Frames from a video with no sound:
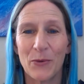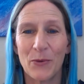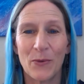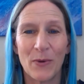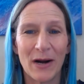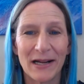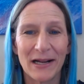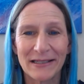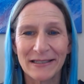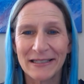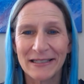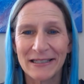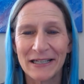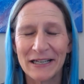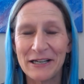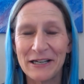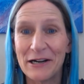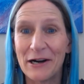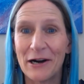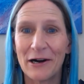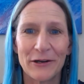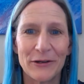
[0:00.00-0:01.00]
What
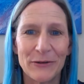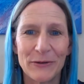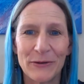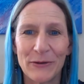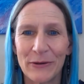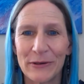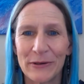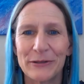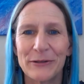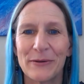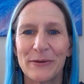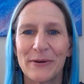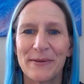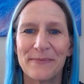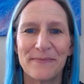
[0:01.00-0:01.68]
are you going to